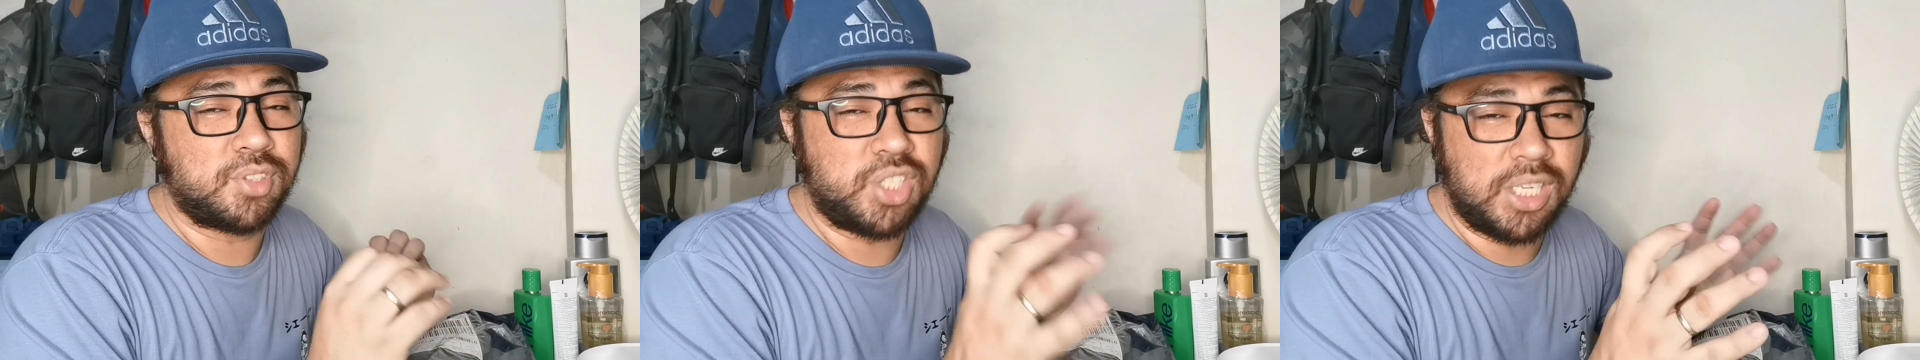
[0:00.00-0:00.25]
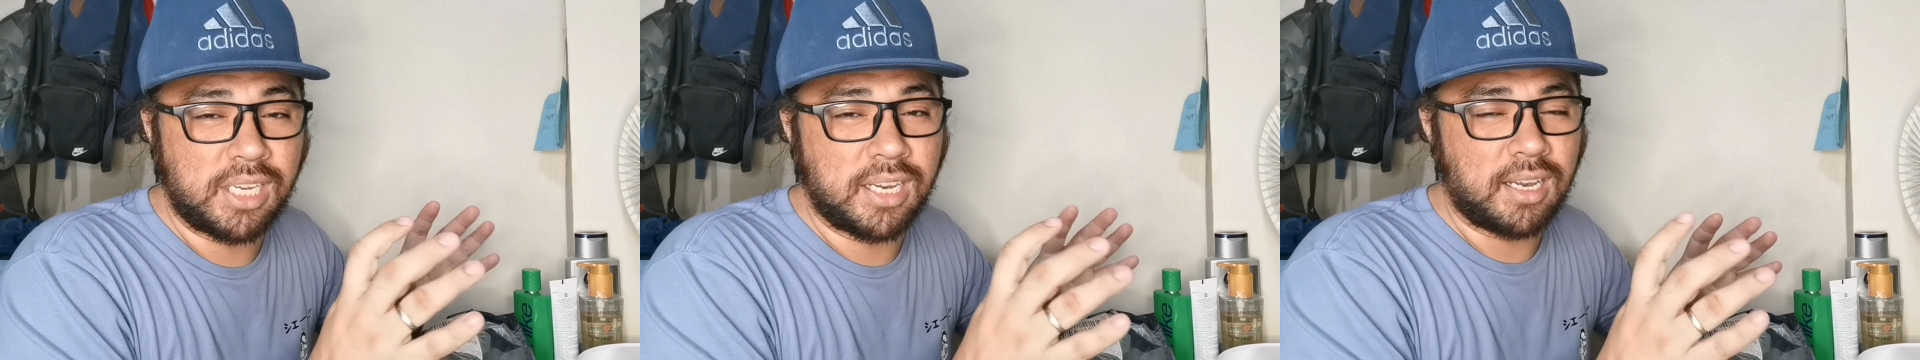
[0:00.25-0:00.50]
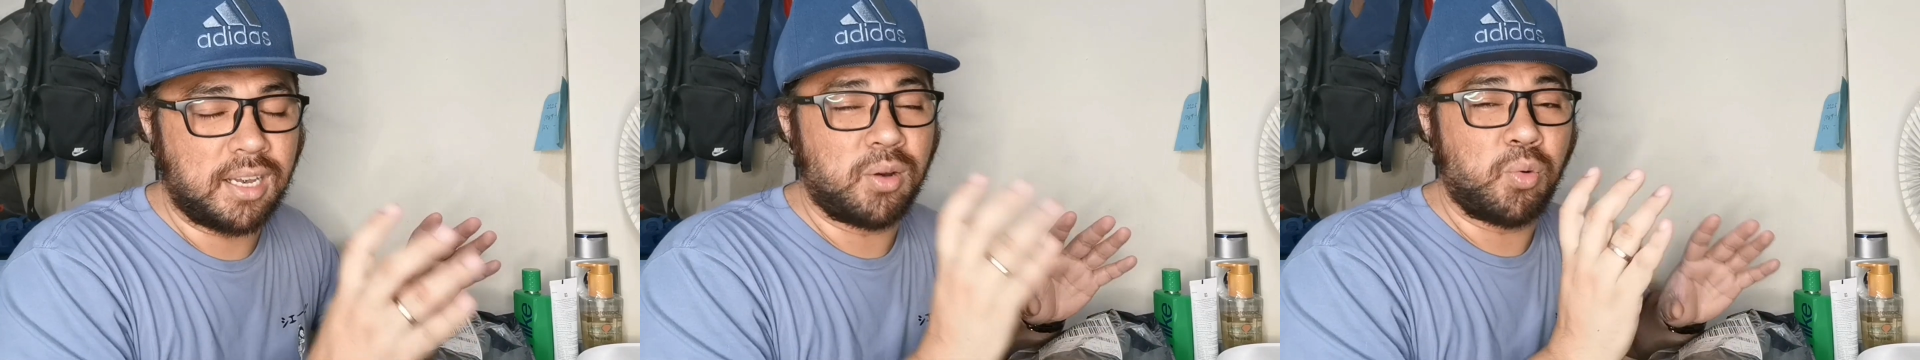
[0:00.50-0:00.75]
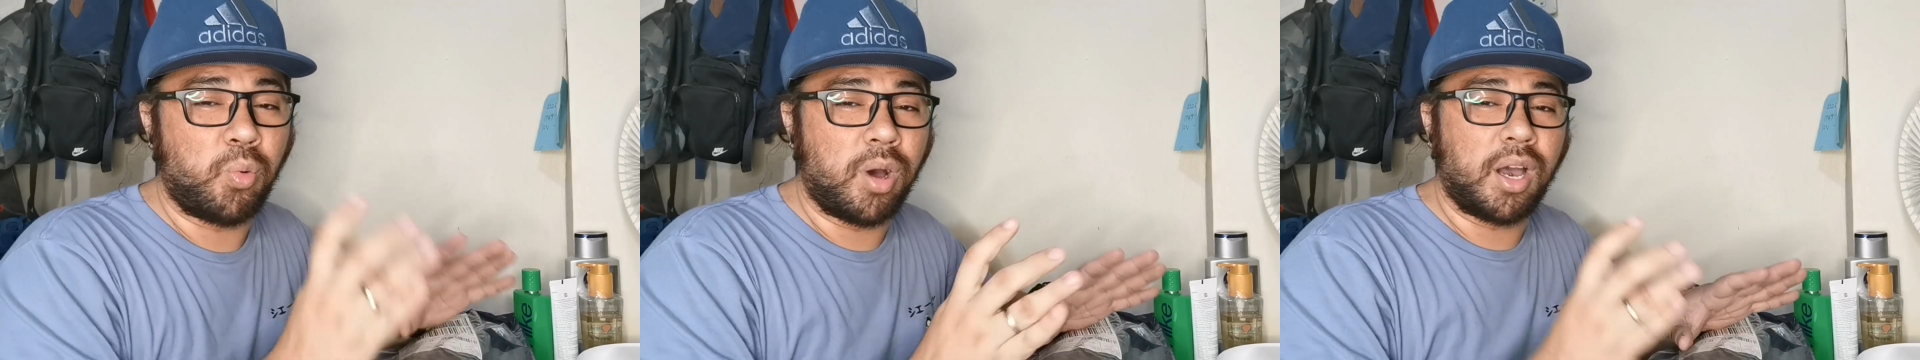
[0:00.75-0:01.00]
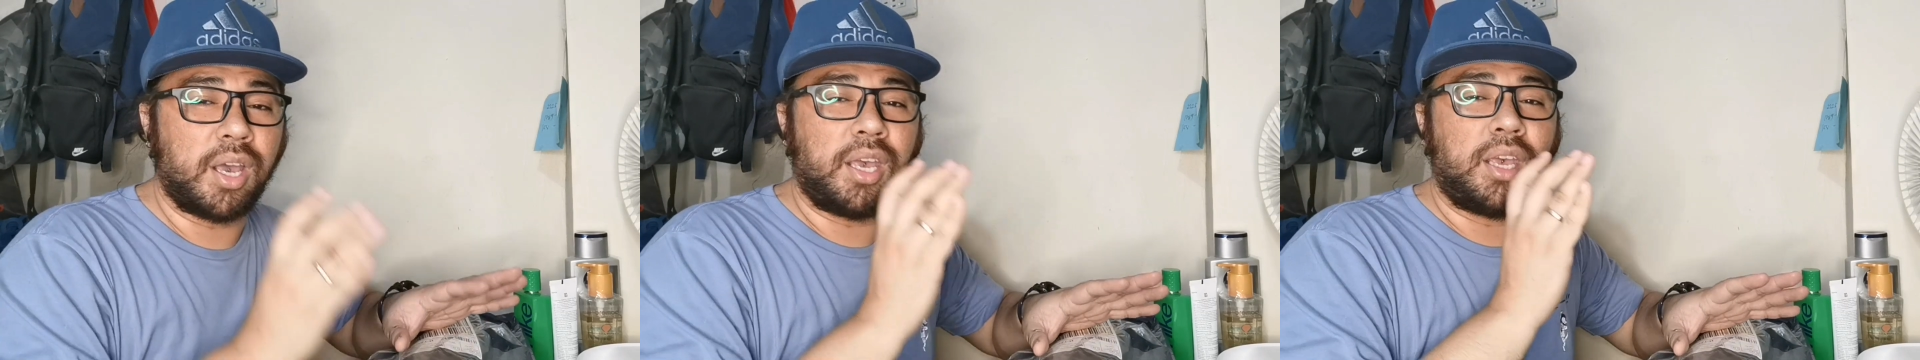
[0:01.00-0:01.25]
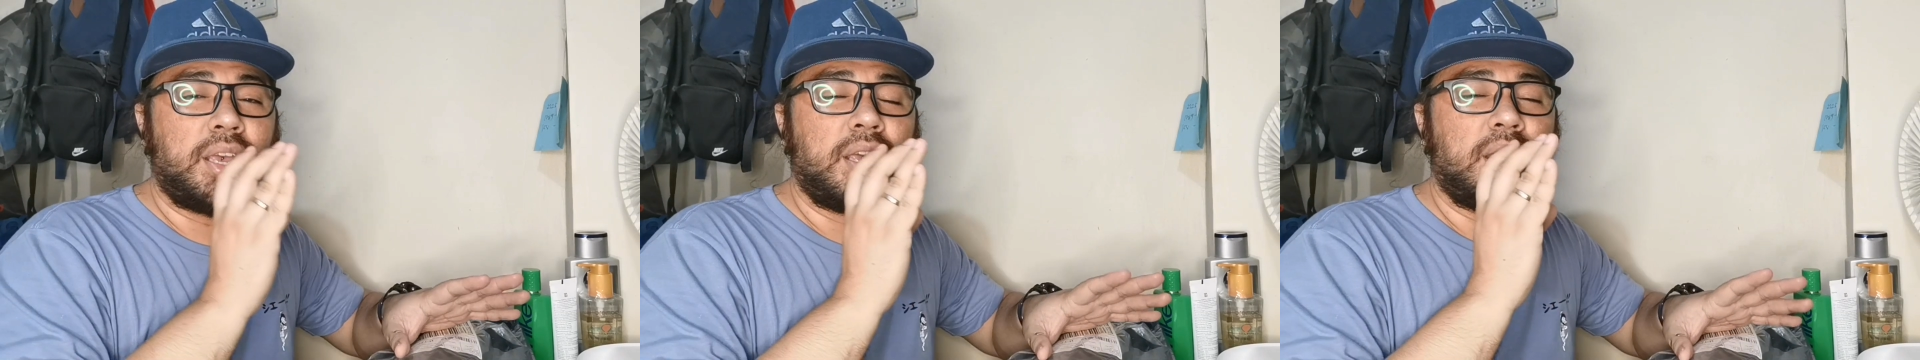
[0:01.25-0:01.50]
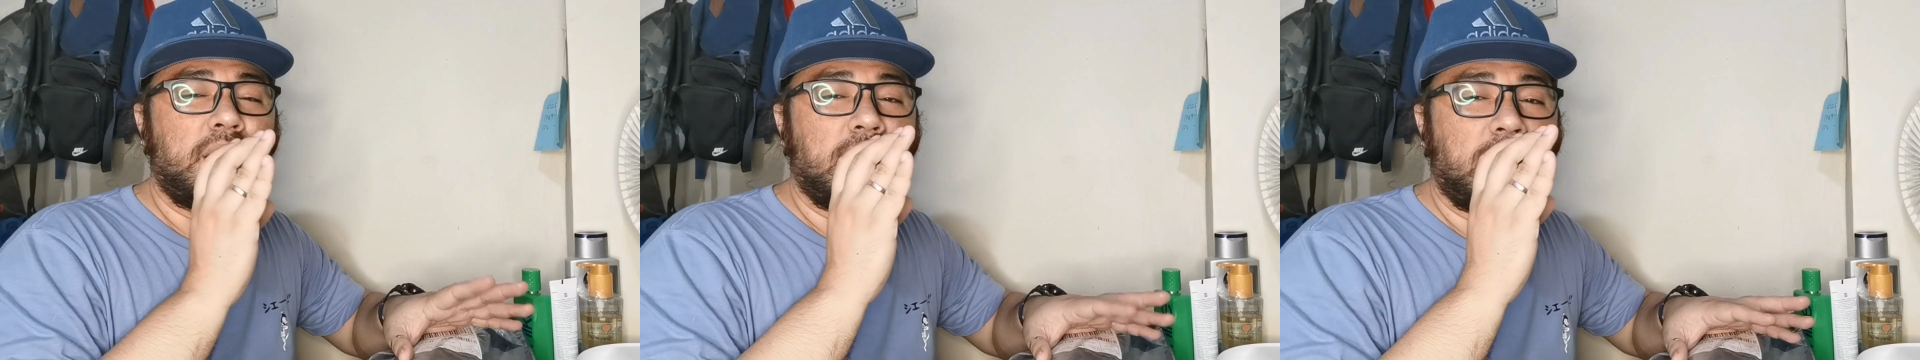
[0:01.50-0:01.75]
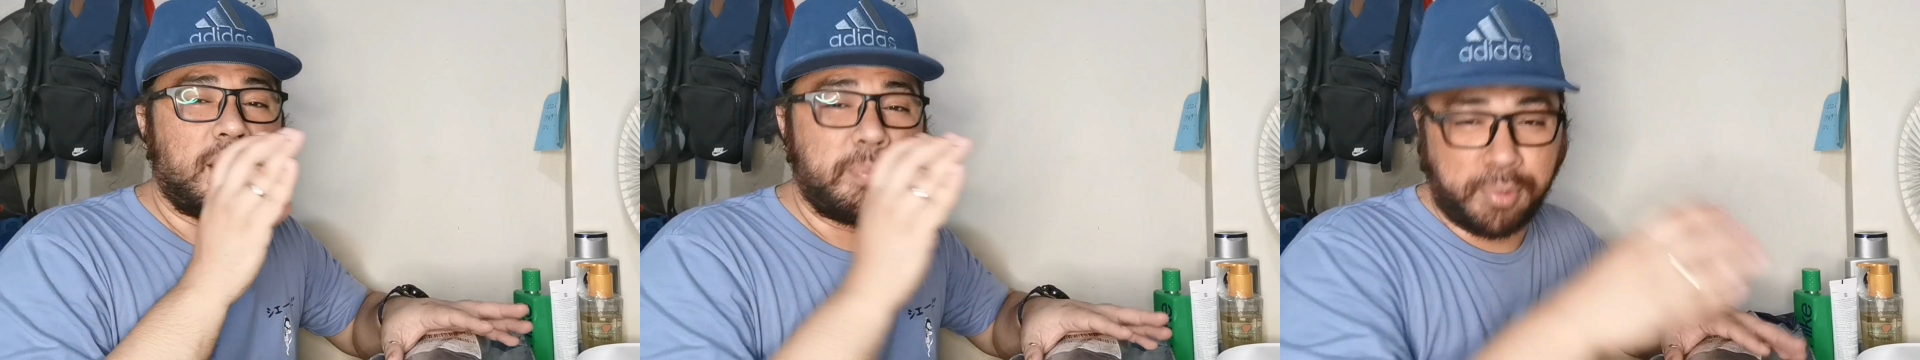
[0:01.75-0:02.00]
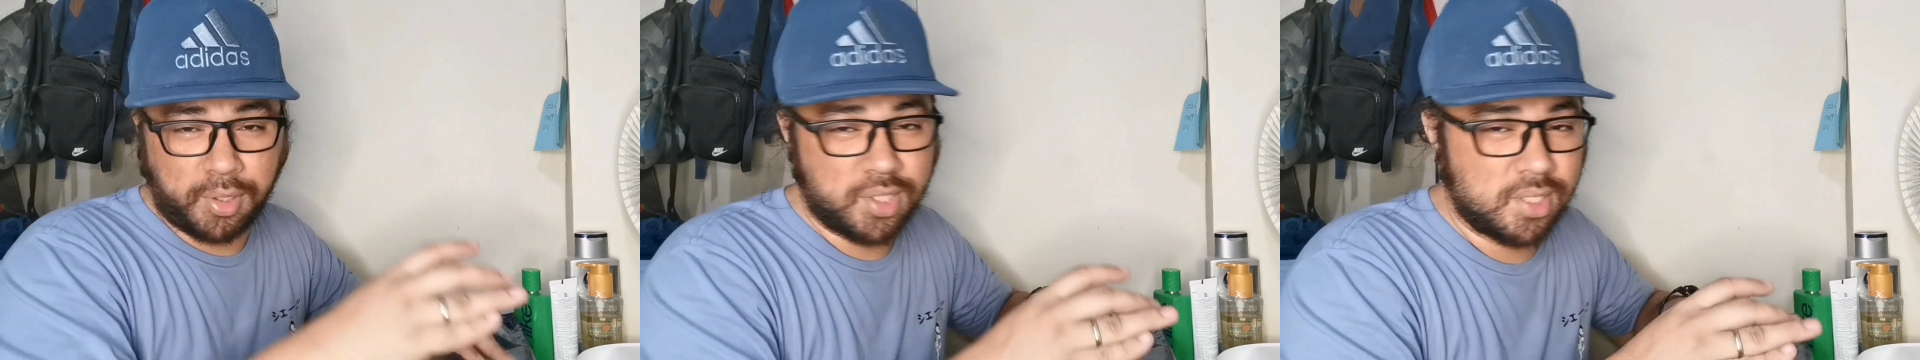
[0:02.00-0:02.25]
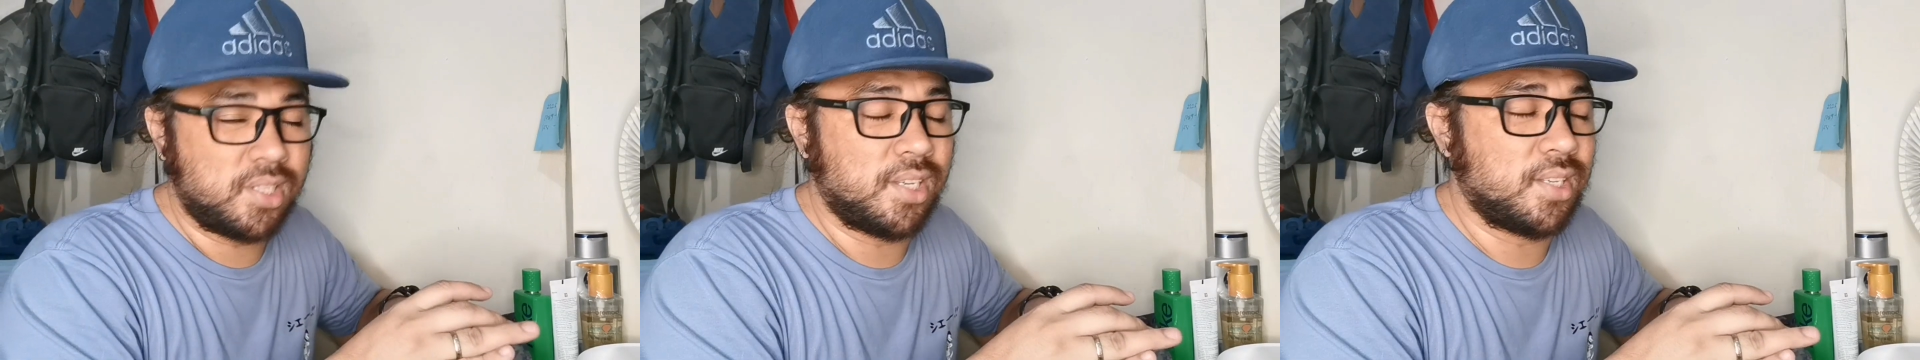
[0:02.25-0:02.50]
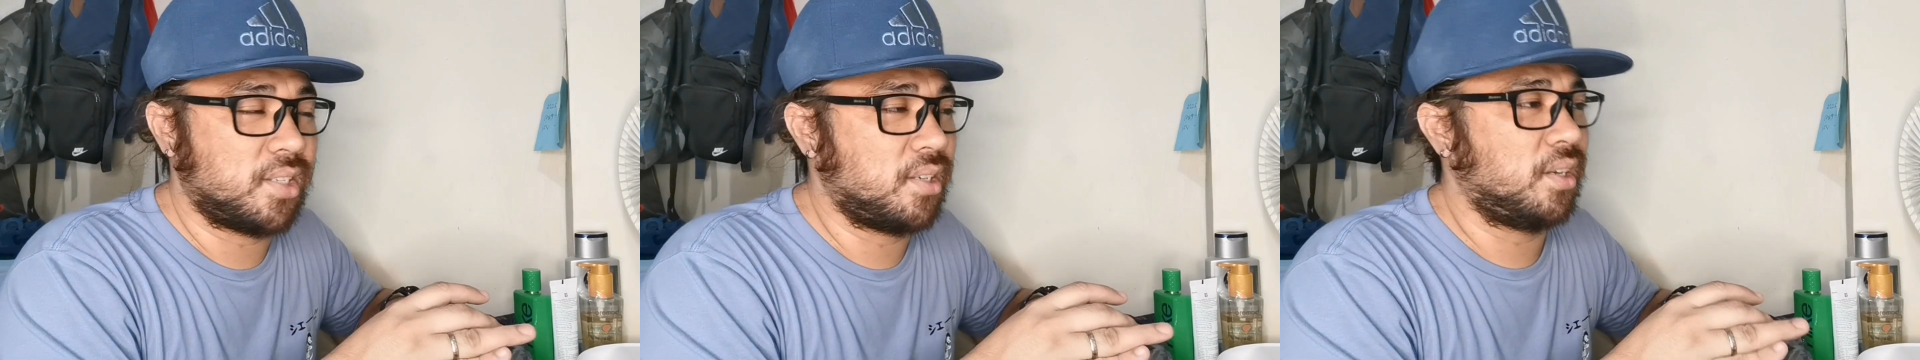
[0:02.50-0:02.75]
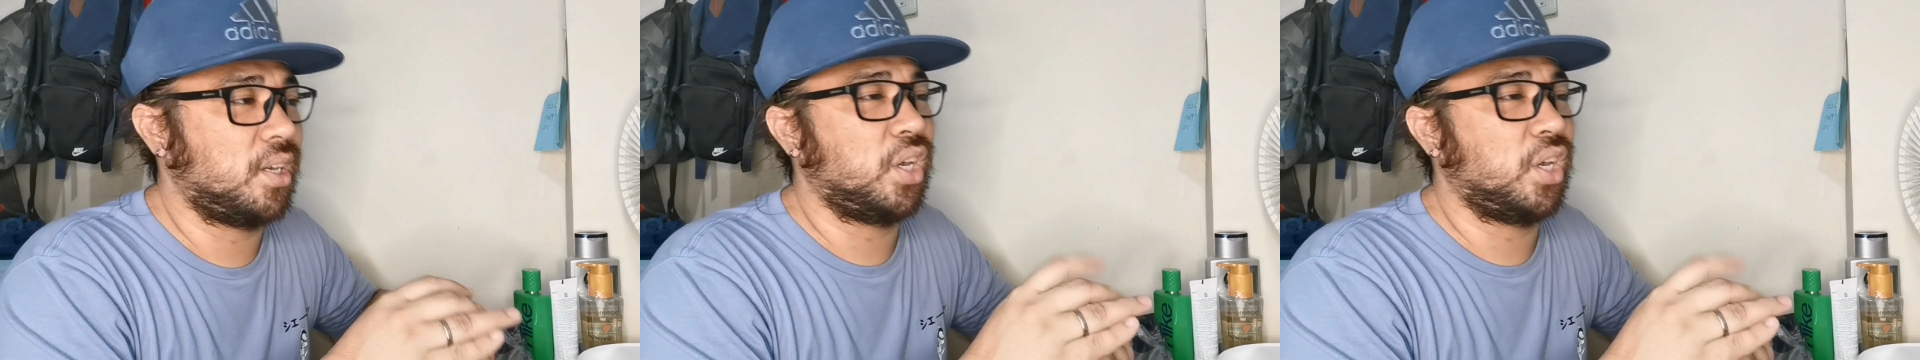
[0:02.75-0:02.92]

chika why I purchased this.